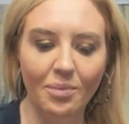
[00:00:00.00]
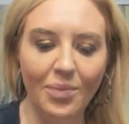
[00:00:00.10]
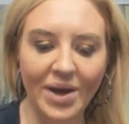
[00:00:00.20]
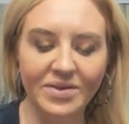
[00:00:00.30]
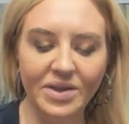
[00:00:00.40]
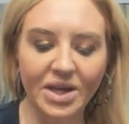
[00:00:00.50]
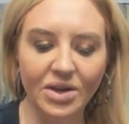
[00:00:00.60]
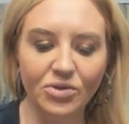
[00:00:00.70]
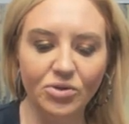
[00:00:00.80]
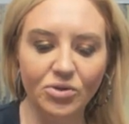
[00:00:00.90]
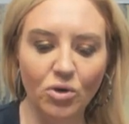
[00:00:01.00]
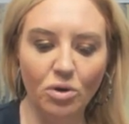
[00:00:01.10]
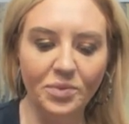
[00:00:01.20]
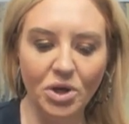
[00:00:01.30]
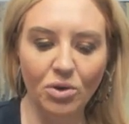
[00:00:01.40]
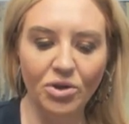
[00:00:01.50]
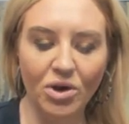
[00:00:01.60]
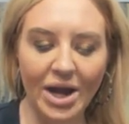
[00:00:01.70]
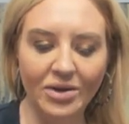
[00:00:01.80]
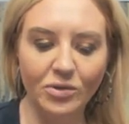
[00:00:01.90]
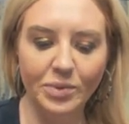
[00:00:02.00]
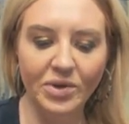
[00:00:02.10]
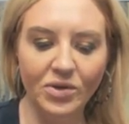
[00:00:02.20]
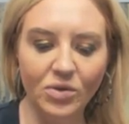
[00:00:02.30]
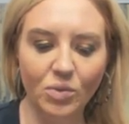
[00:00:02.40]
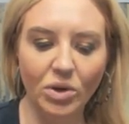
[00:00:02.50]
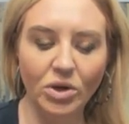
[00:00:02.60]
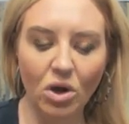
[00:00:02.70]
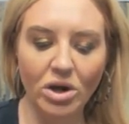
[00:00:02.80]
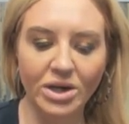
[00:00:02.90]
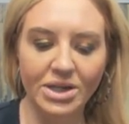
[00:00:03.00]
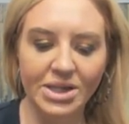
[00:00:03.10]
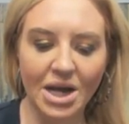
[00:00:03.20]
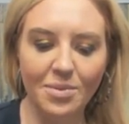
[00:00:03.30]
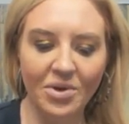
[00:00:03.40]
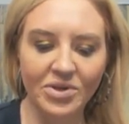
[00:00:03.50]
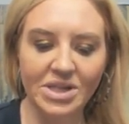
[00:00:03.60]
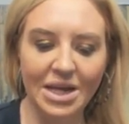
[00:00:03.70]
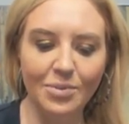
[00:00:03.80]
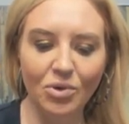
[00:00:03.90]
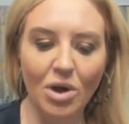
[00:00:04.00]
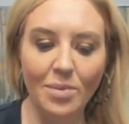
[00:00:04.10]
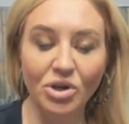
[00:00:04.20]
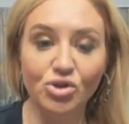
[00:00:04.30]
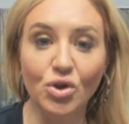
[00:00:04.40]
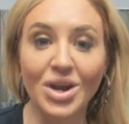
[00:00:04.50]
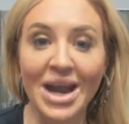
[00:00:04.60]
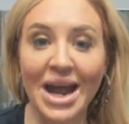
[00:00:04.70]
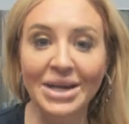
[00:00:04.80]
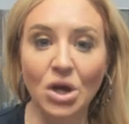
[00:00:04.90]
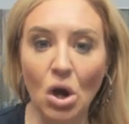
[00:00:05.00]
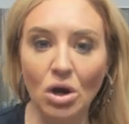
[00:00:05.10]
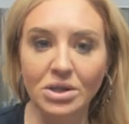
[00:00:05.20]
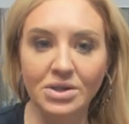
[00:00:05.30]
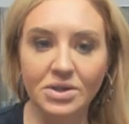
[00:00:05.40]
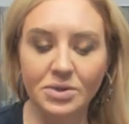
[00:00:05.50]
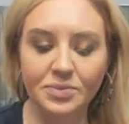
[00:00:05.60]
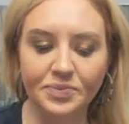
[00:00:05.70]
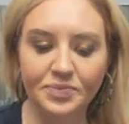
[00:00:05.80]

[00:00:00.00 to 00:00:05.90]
Pisces, Cancer, Scorpio, their ex, please. One card at a time on the table. I'm going to draw nine cards.